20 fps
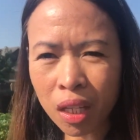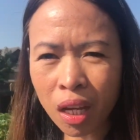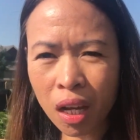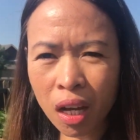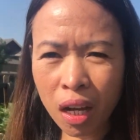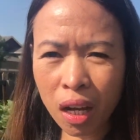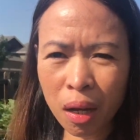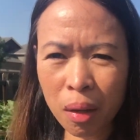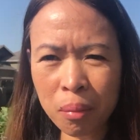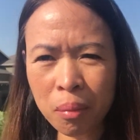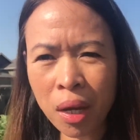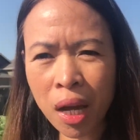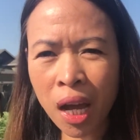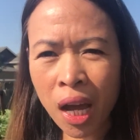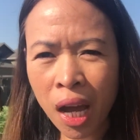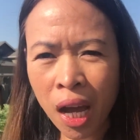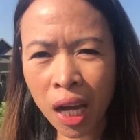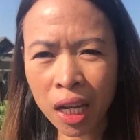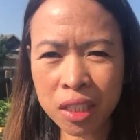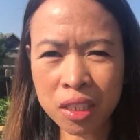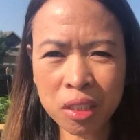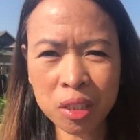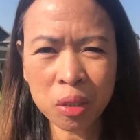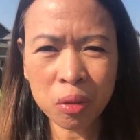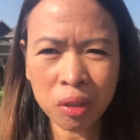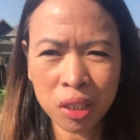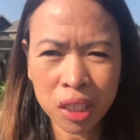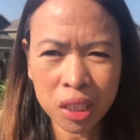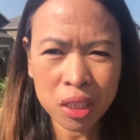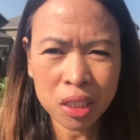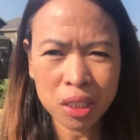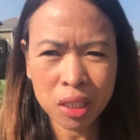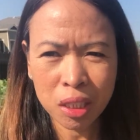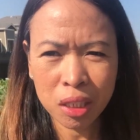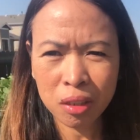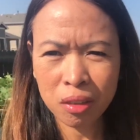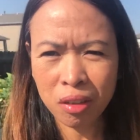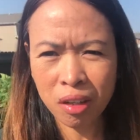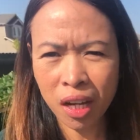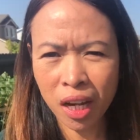I just want
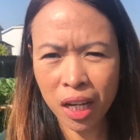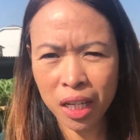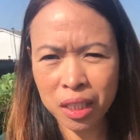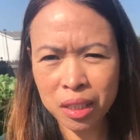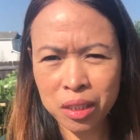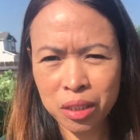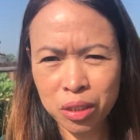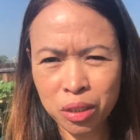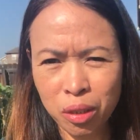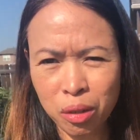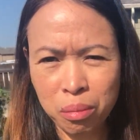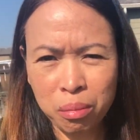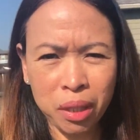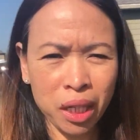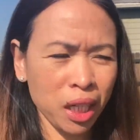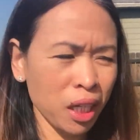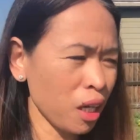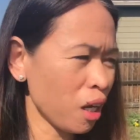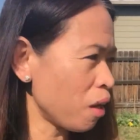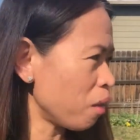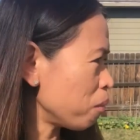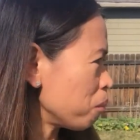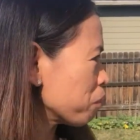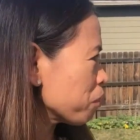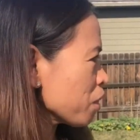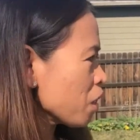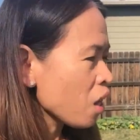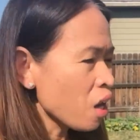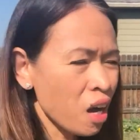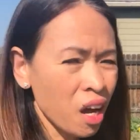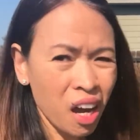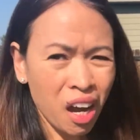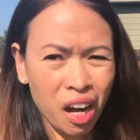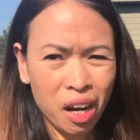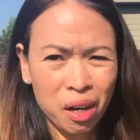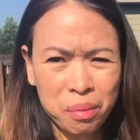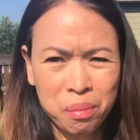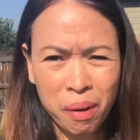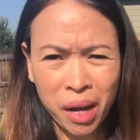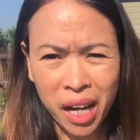to show my
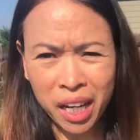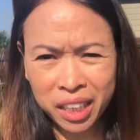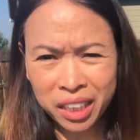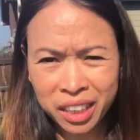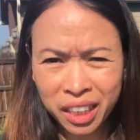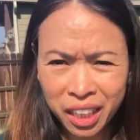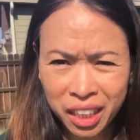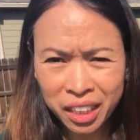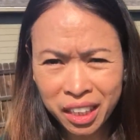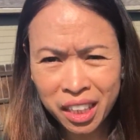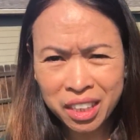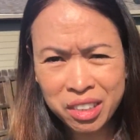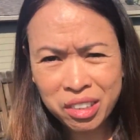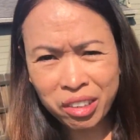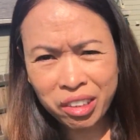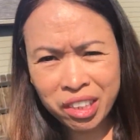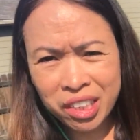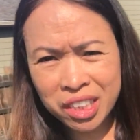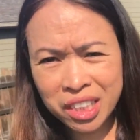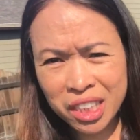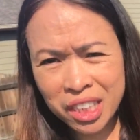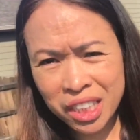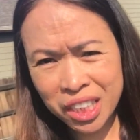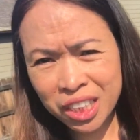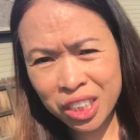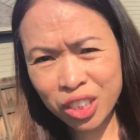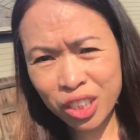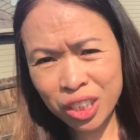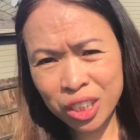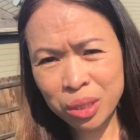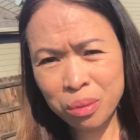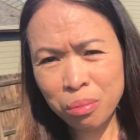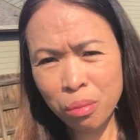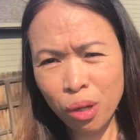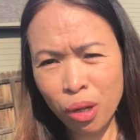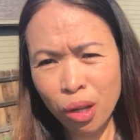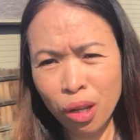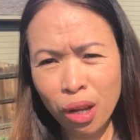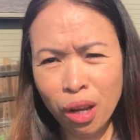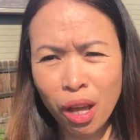our backyard. As you can see, it's just
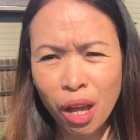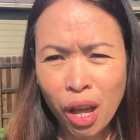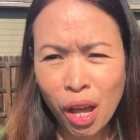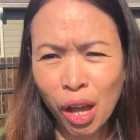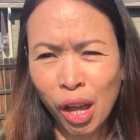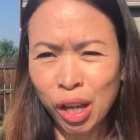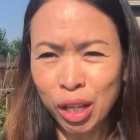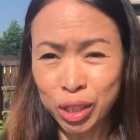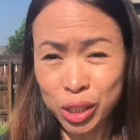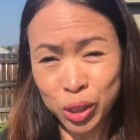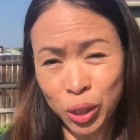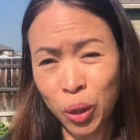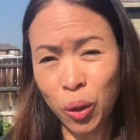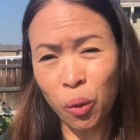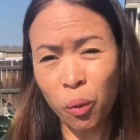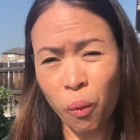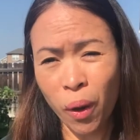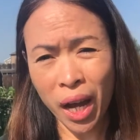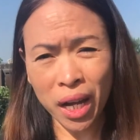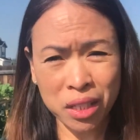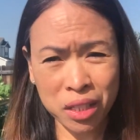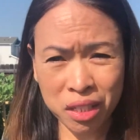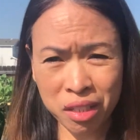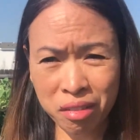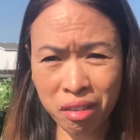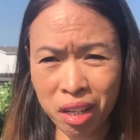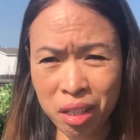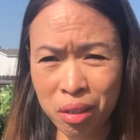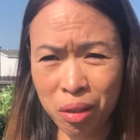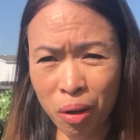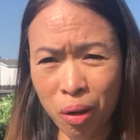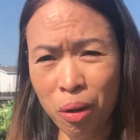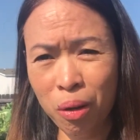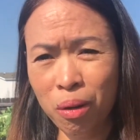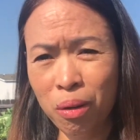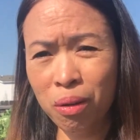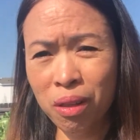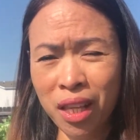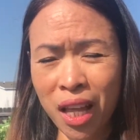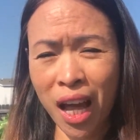small. So 1 year
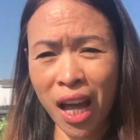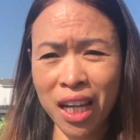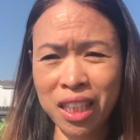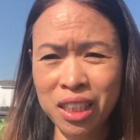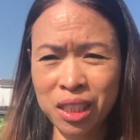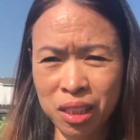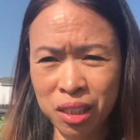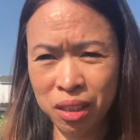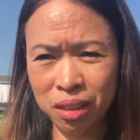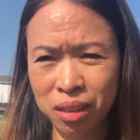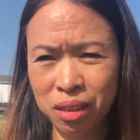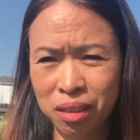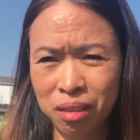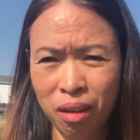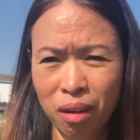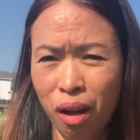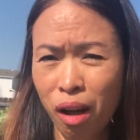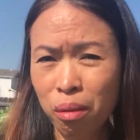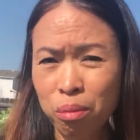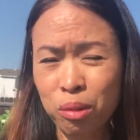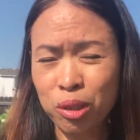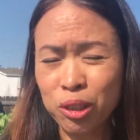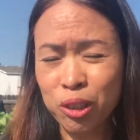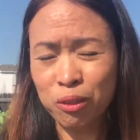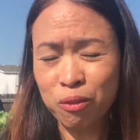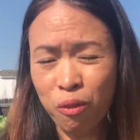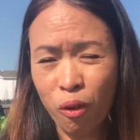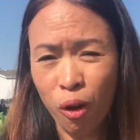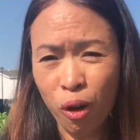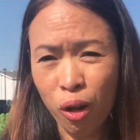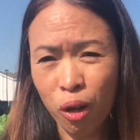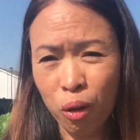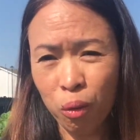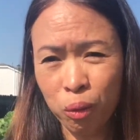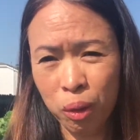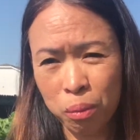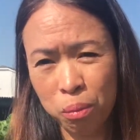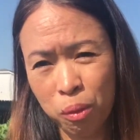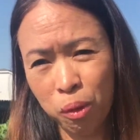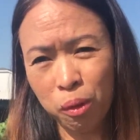ago, last almost fall,
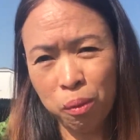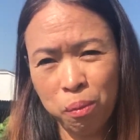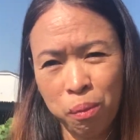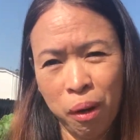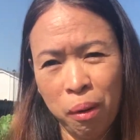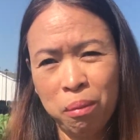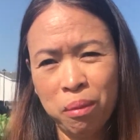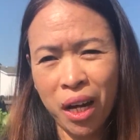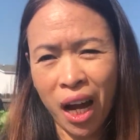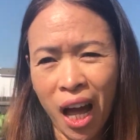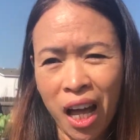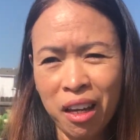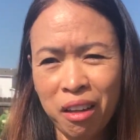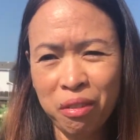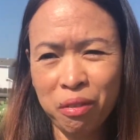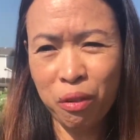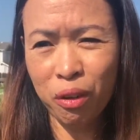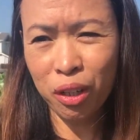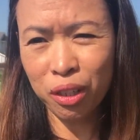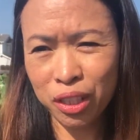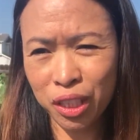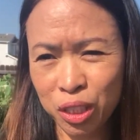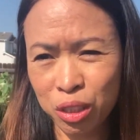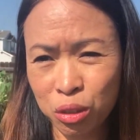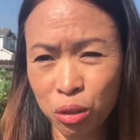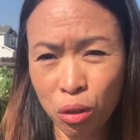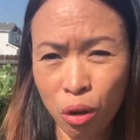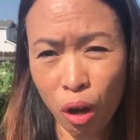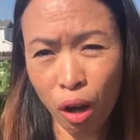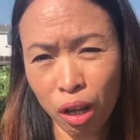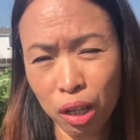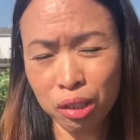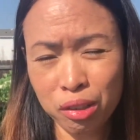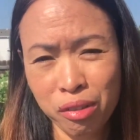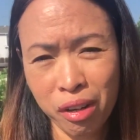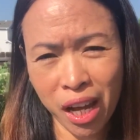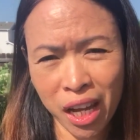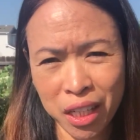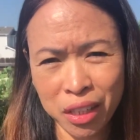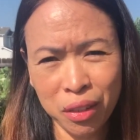we moved from California to
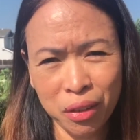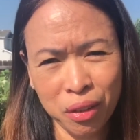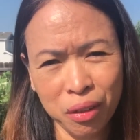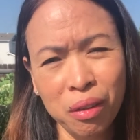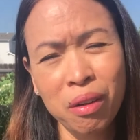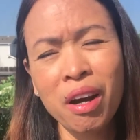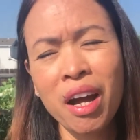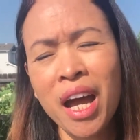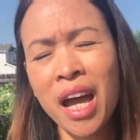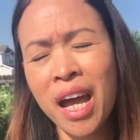Colorado,